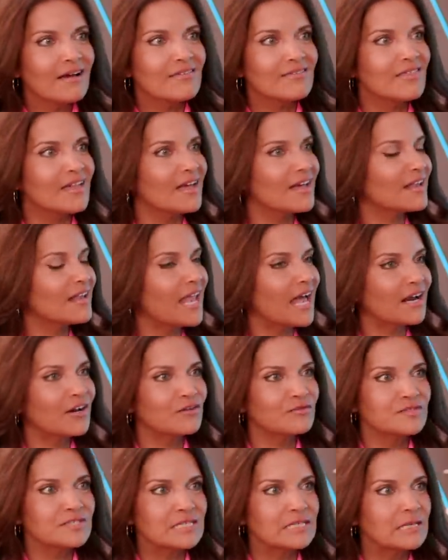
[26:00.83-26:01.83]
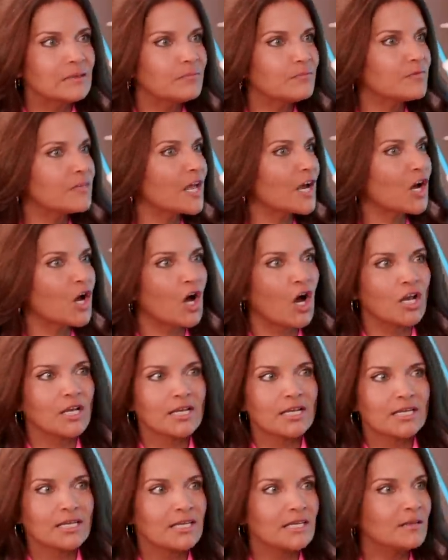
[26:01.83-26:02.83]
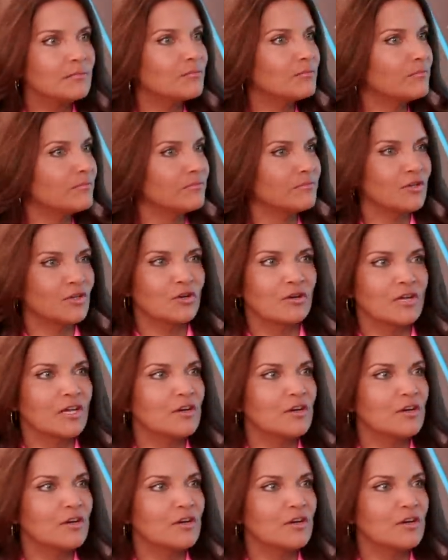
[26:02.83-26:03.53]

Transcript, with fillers: their lack of sleep, their colicky, you know,